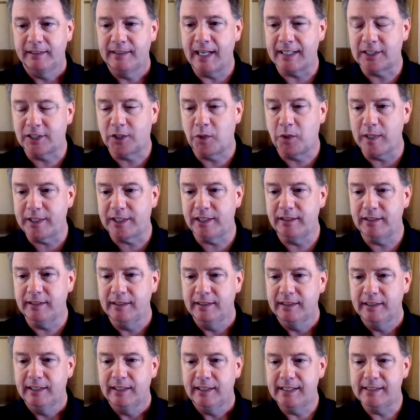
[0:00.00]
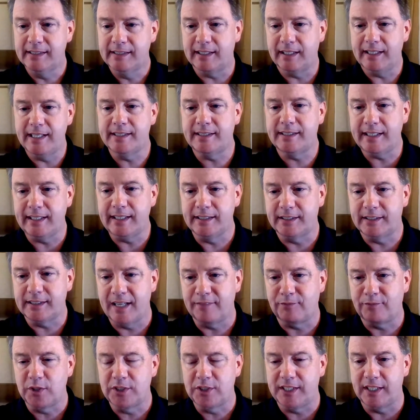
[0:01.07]
Next question is Izzy in
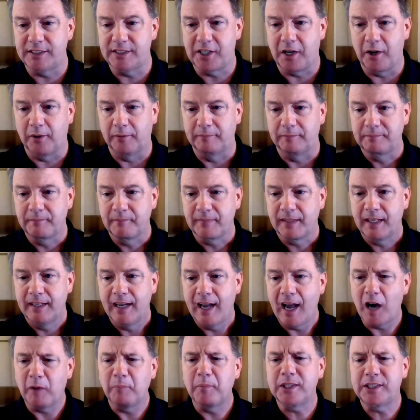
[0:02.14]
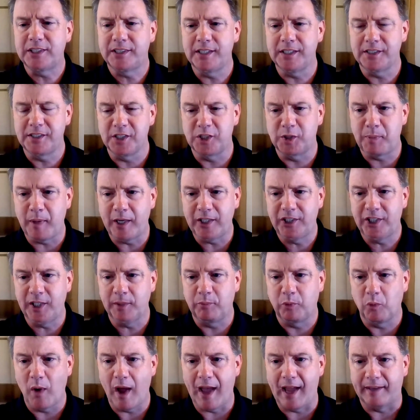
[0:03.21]
San Francisco. How much does the
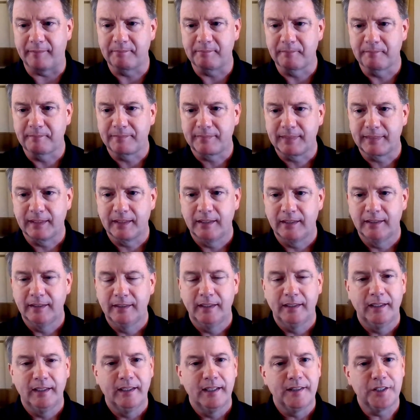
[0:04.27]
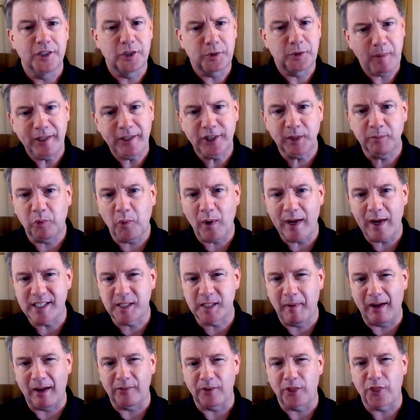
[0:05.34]
spaceship weigh? The spaceship
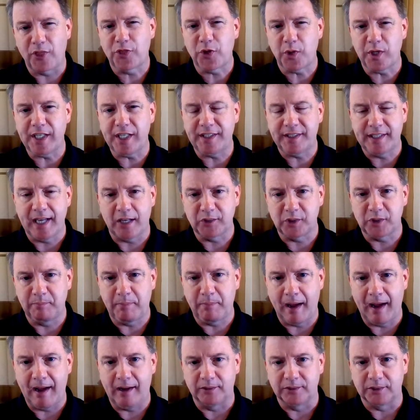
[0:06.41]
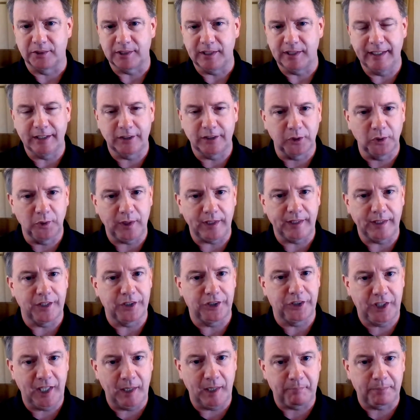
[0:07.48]
weighs about 30,000 pounds, including
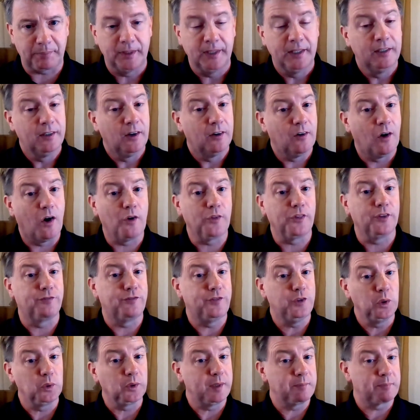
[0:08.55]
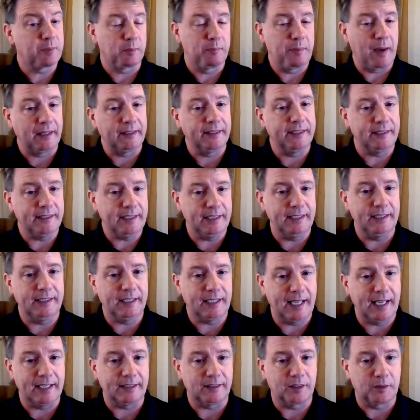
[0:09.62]
the ship, all the fuel and propellant needed
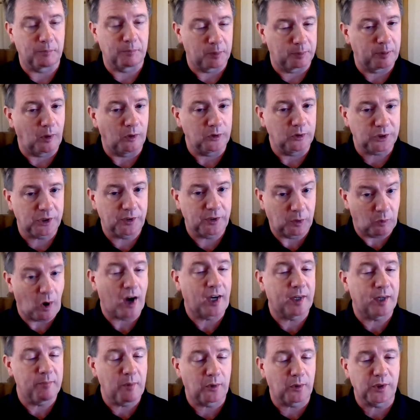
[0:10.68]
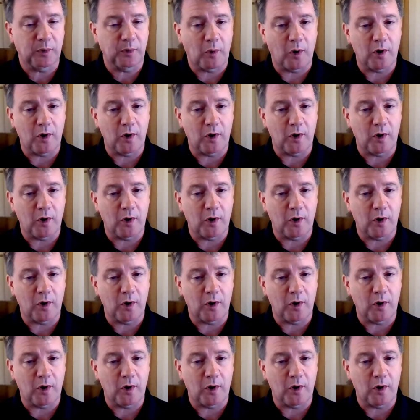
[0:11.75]
to get the rocket motor